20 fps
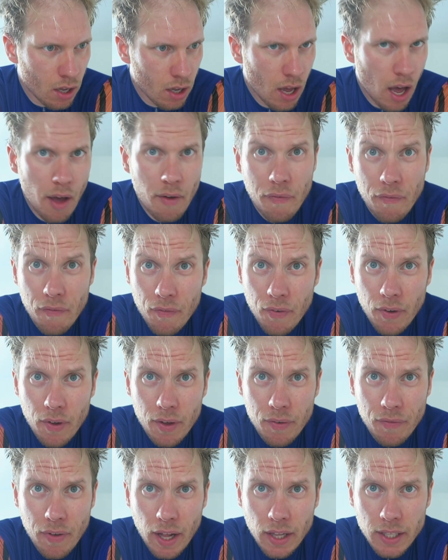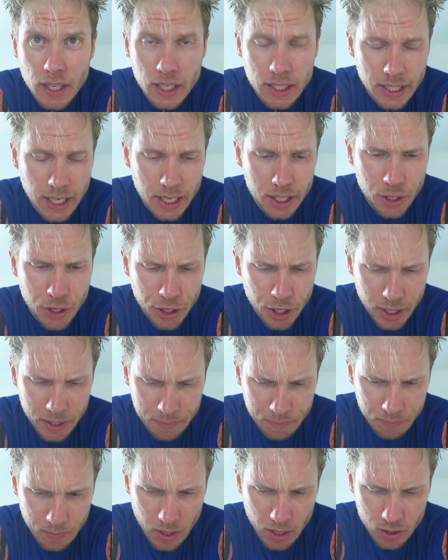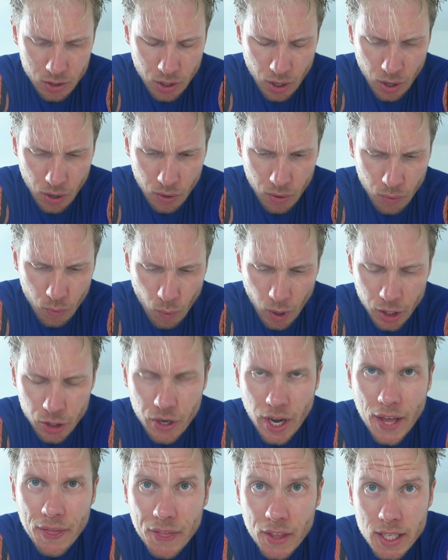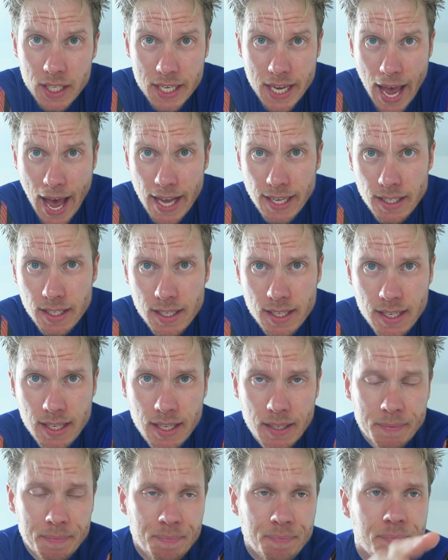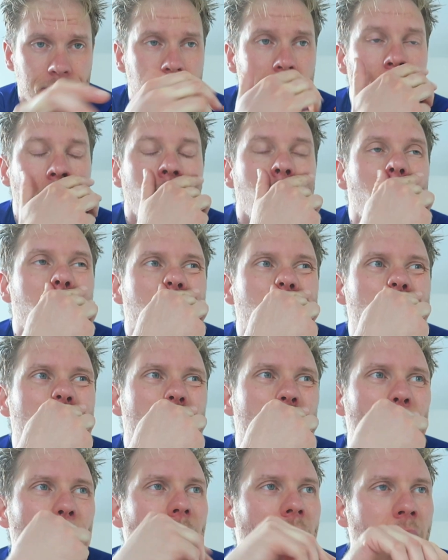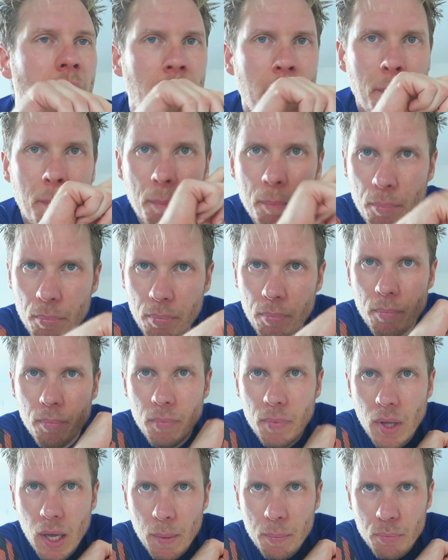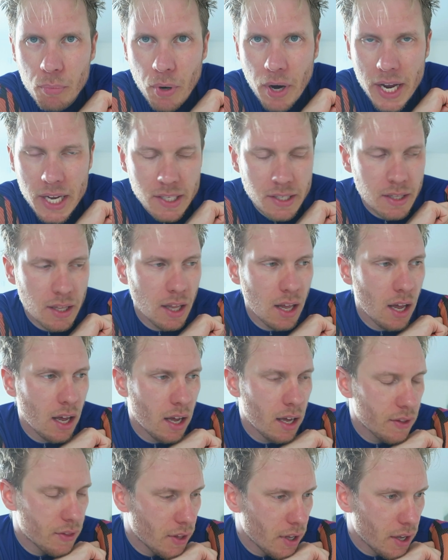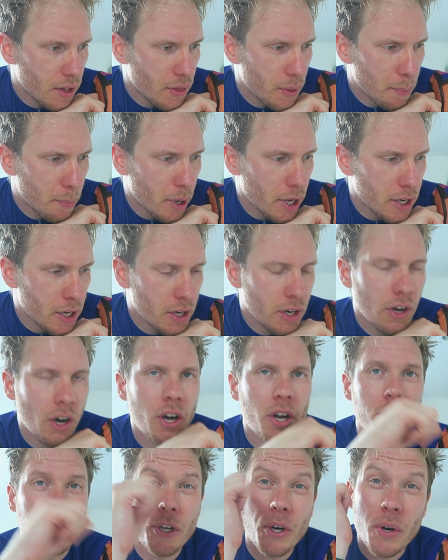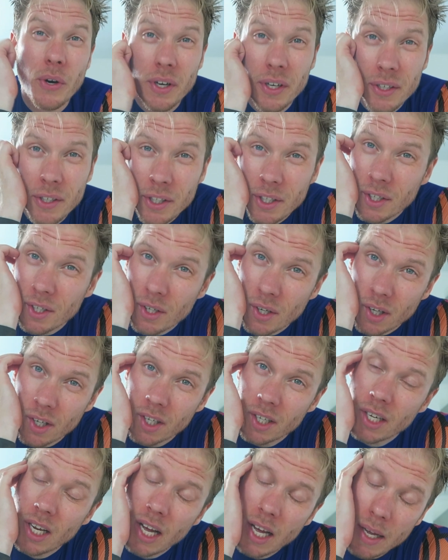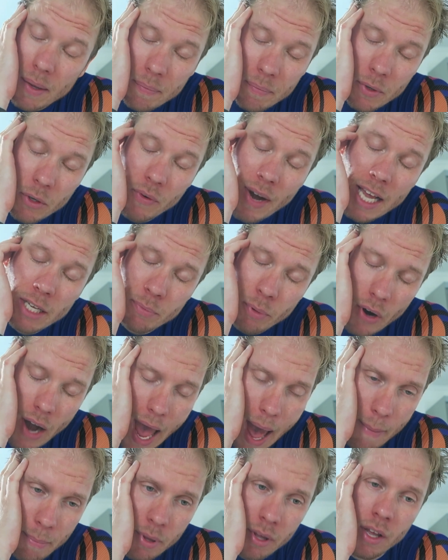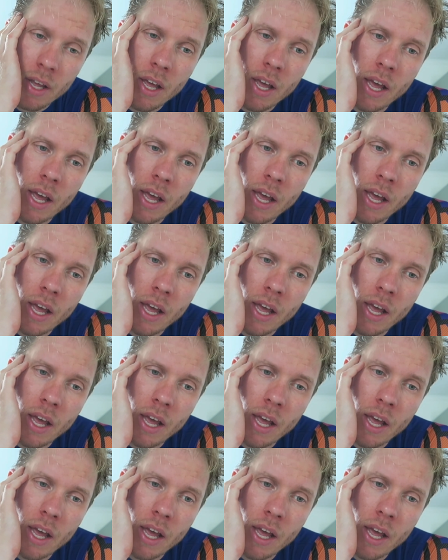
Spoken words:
I felt I did good. So when you end the test, you press the button on your Graspor app,